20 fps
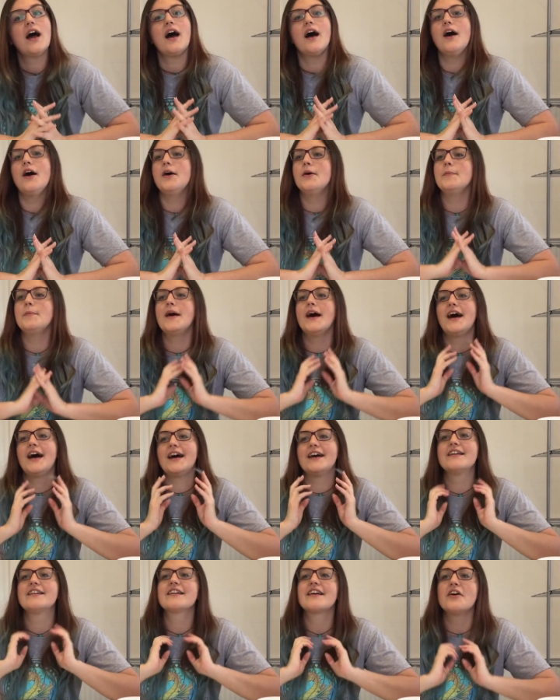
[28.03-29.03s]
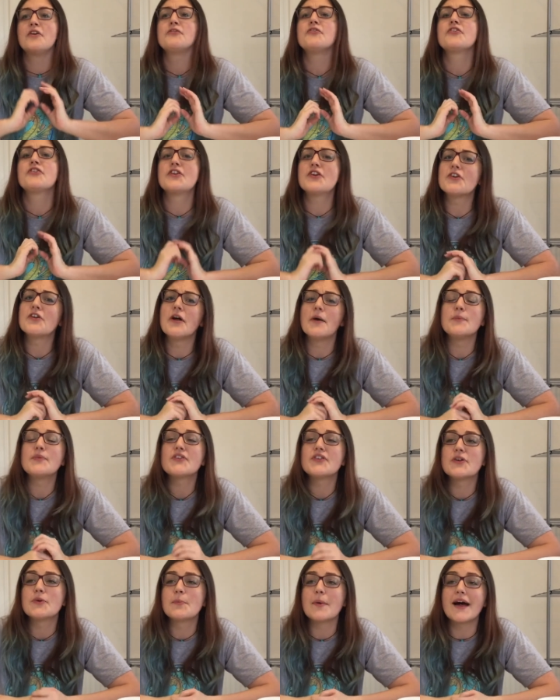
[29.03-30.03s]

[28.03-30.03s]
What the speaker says: And I'm still